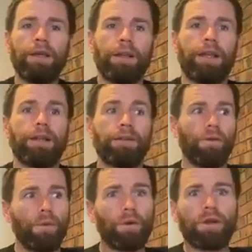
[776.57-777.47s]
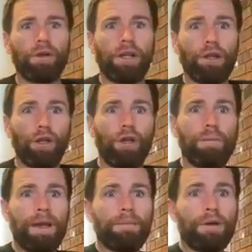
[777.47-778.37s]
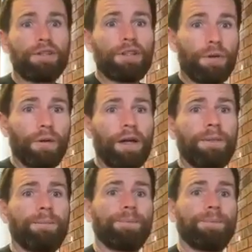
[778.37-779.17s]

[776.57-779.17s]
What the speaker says: like, what can I learn about my shoulder